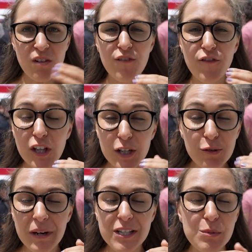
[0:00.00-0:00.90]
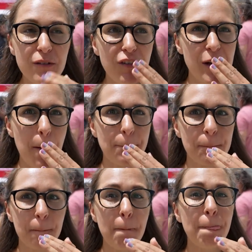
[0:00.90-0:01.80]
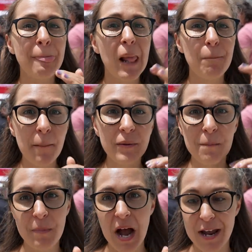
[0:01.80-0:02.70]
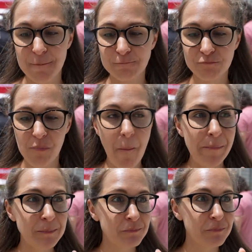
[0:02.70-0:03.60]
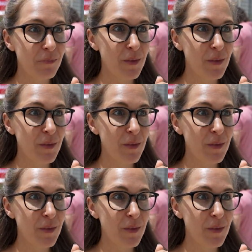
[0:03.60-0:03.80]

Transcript: The filling reminds me of like pumpkin pie. Oh wow.